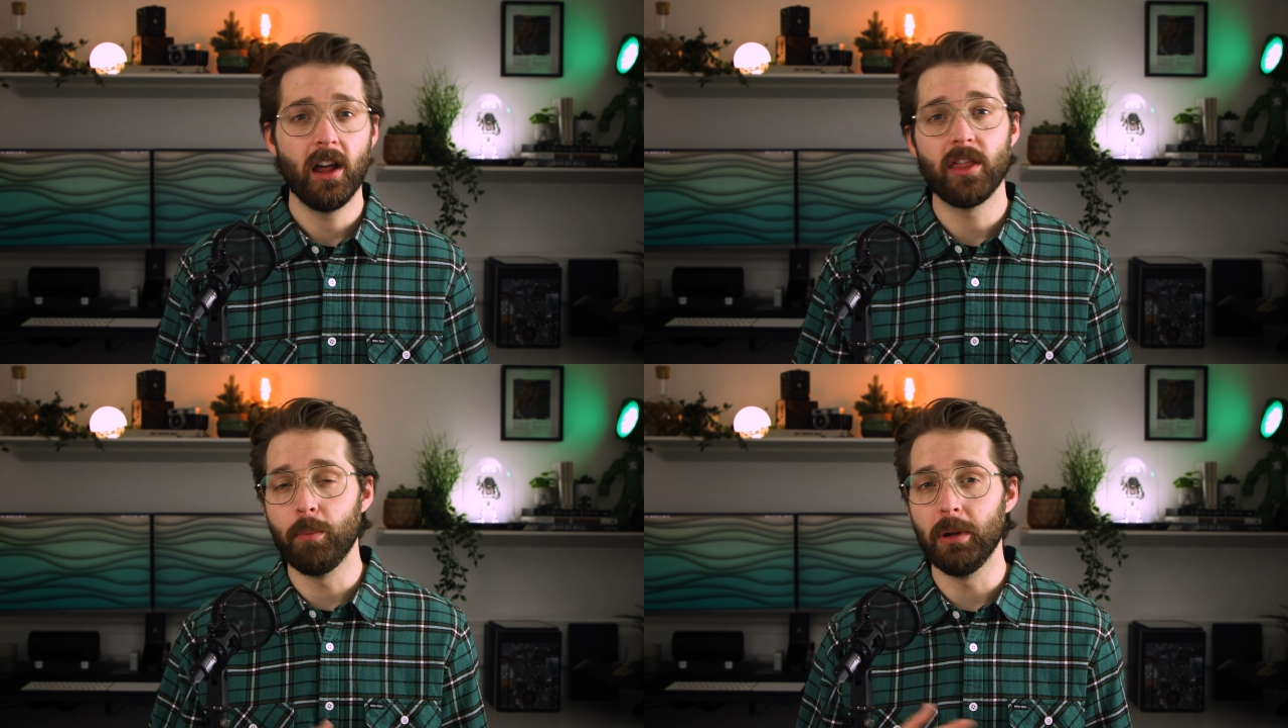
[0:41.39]

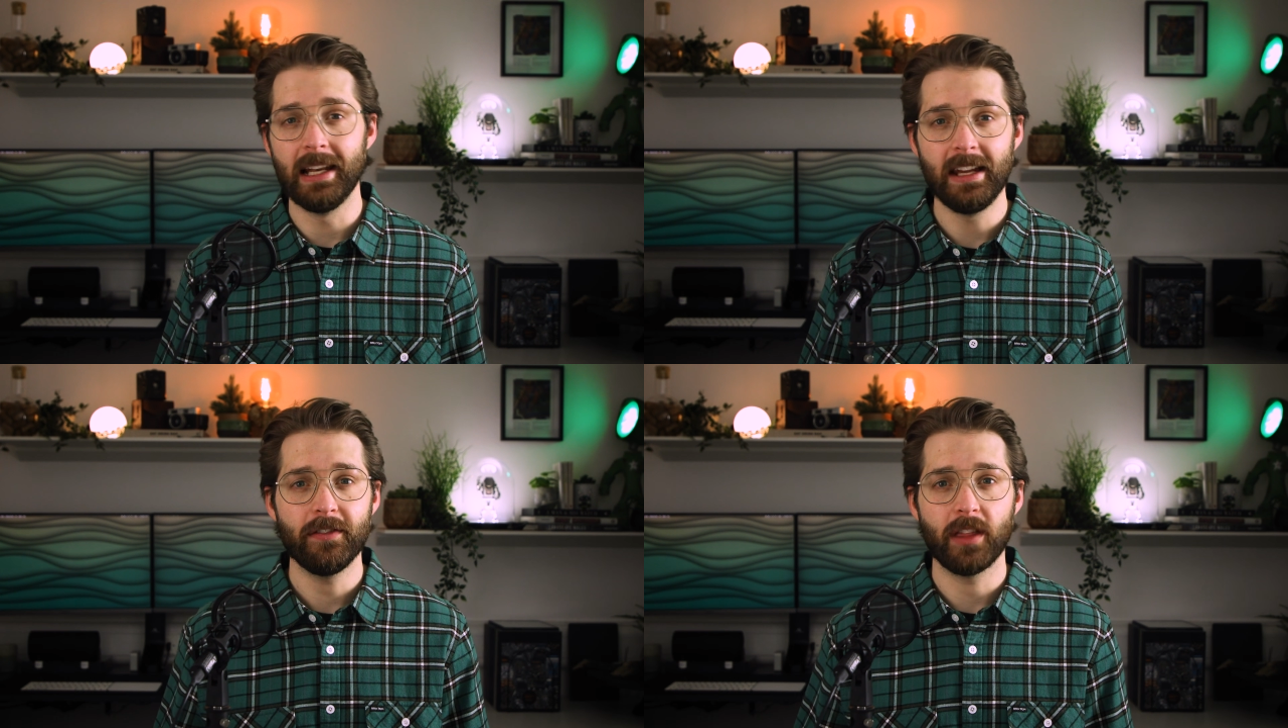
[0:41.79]
the
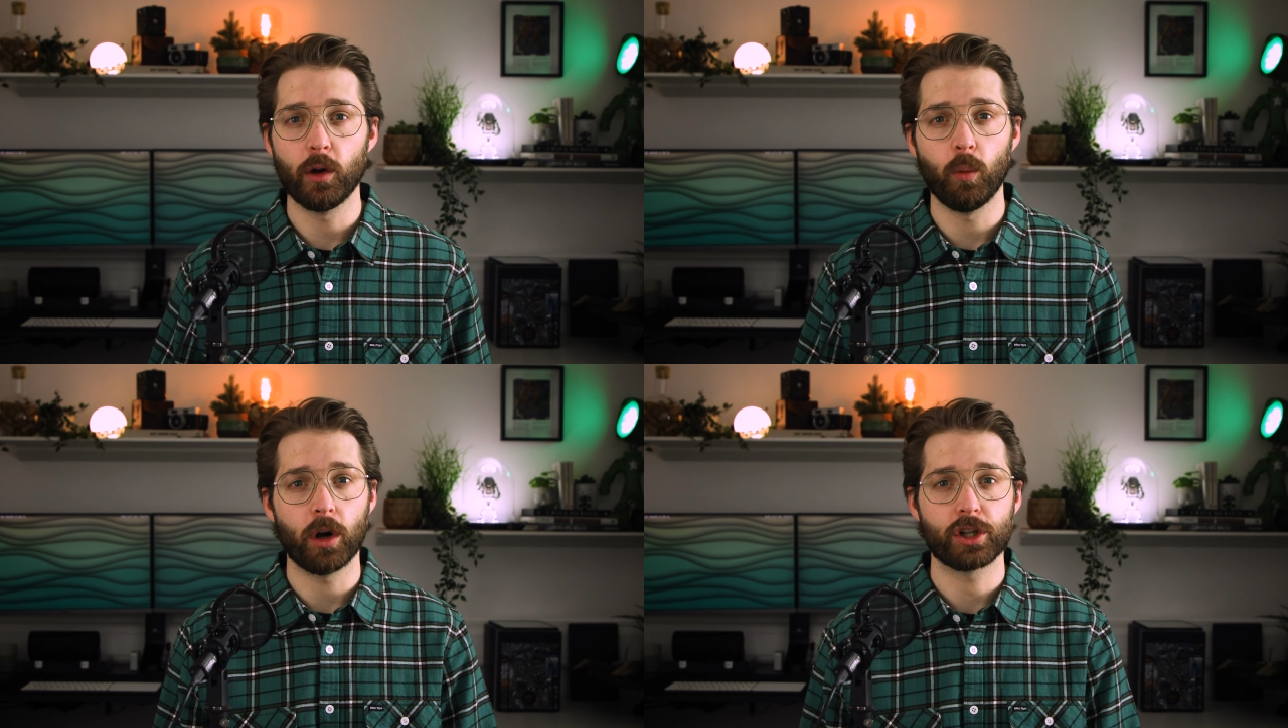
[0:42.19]
belief that a
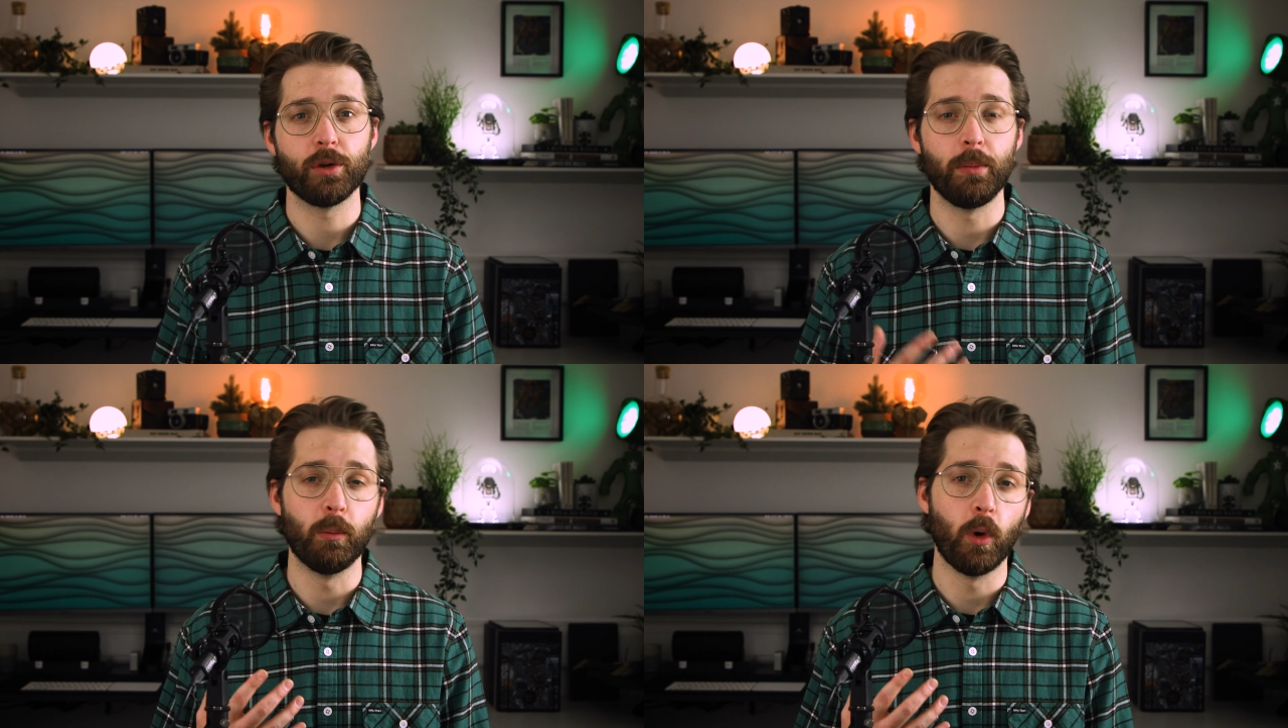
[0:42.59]
watch
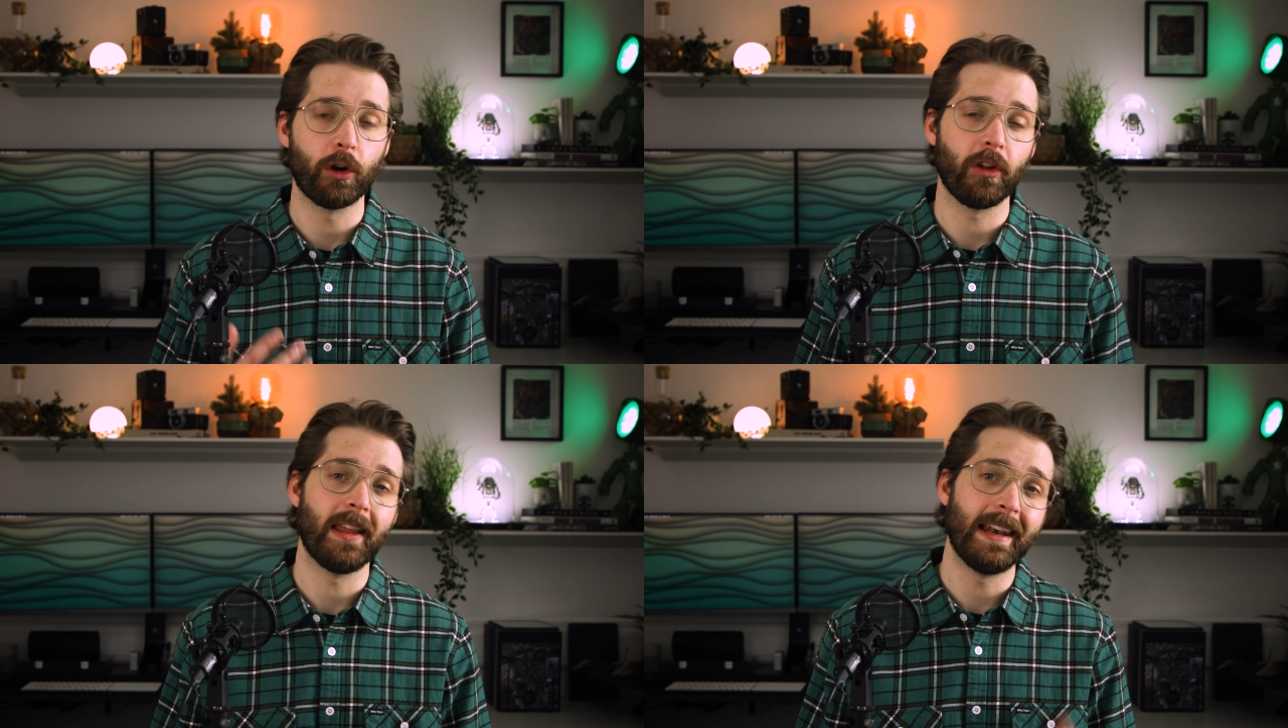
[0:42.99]
should be worn
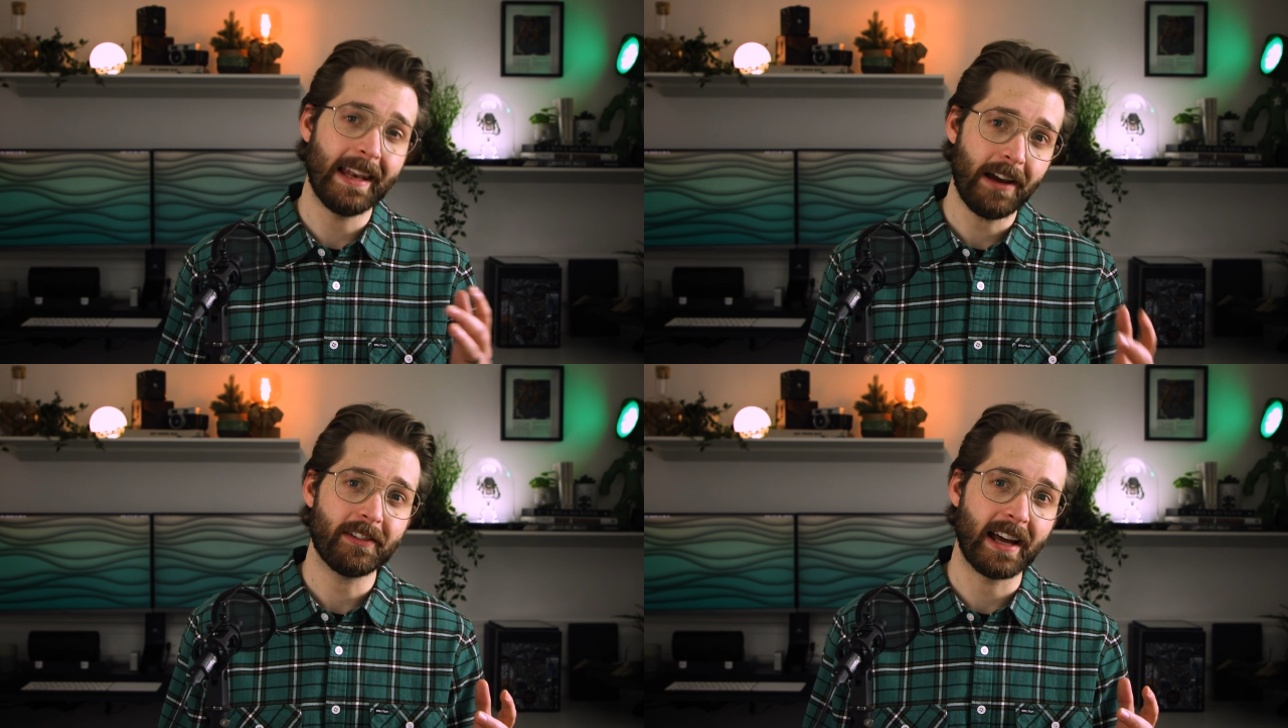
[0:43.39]
on the
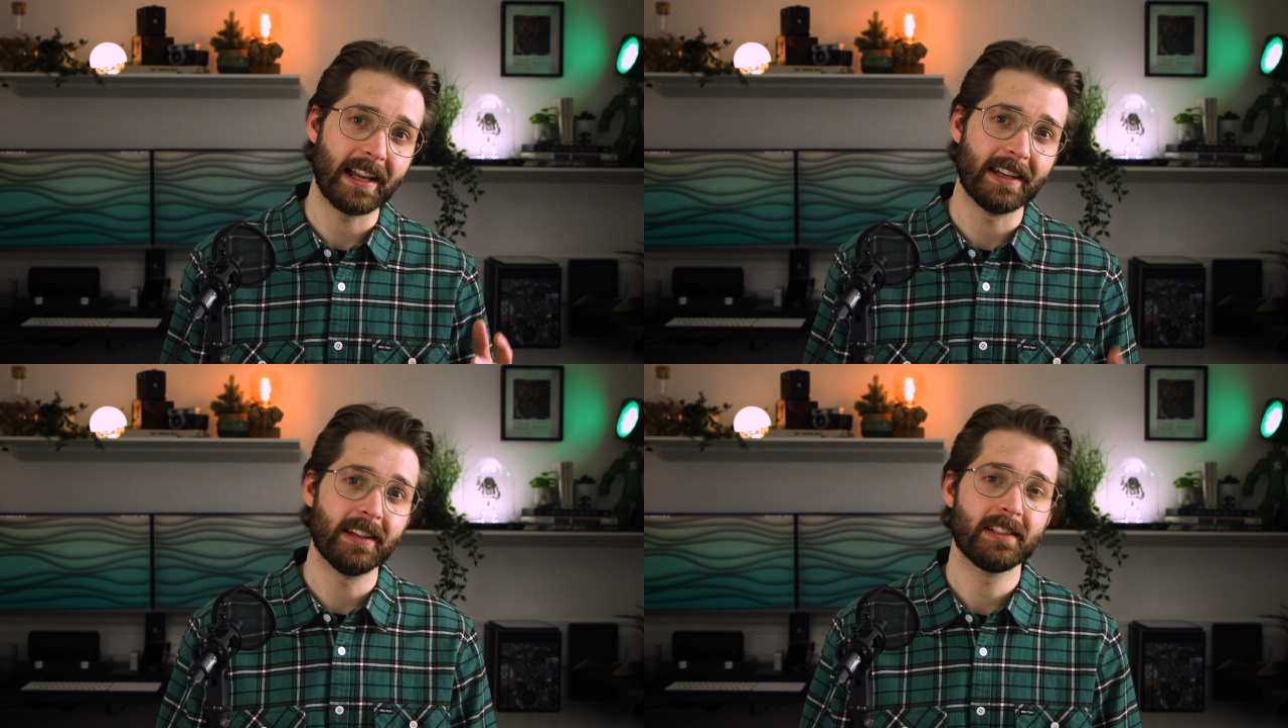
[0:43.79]
left
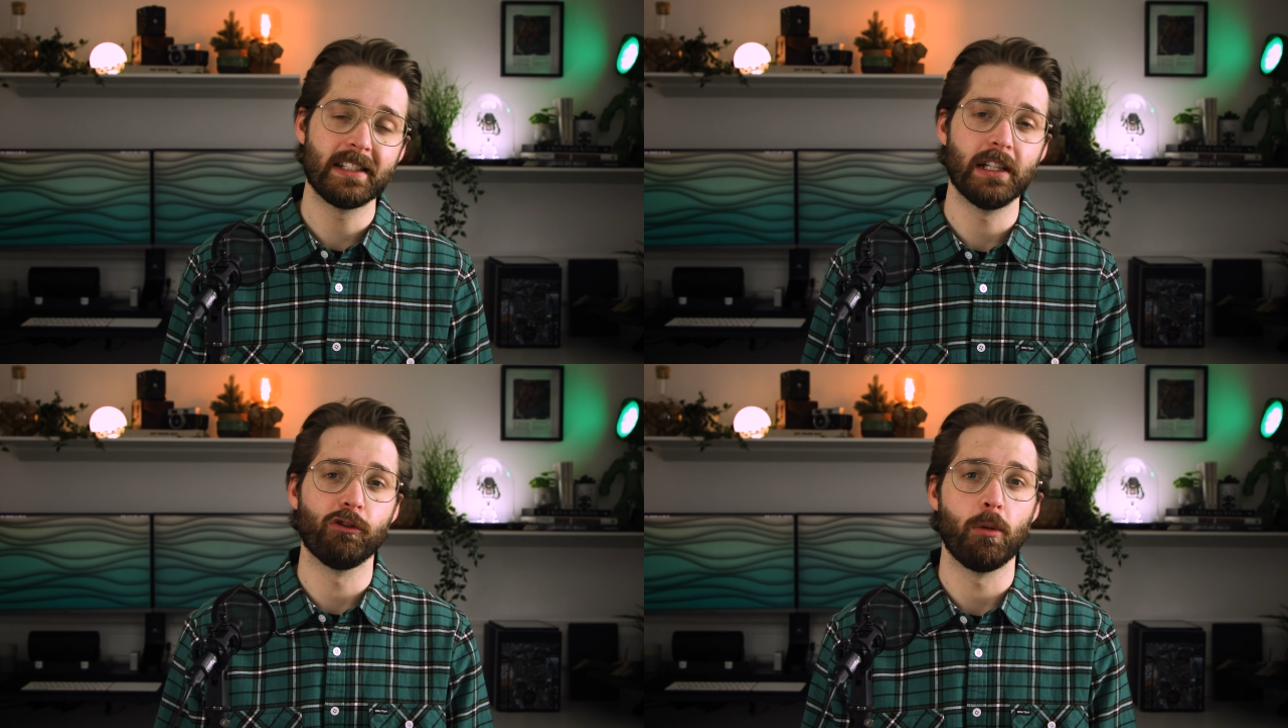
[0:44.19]
hand
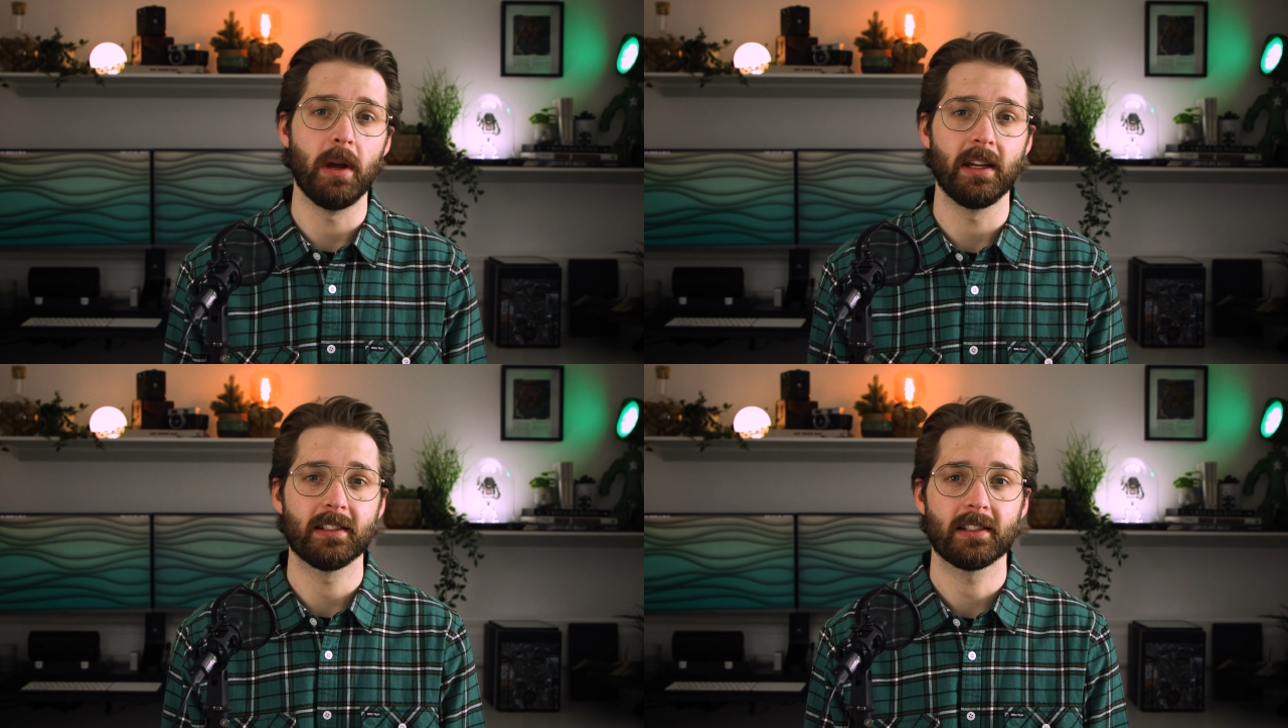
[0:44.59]
still
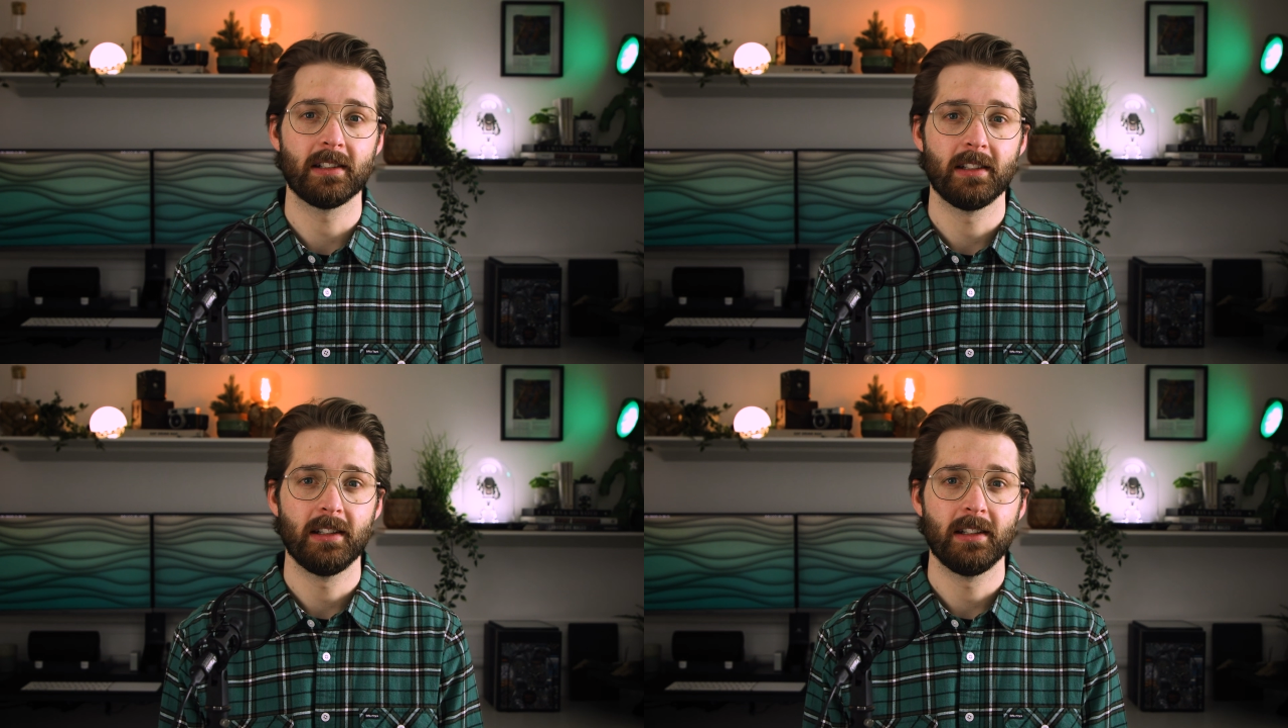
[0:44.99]
remains.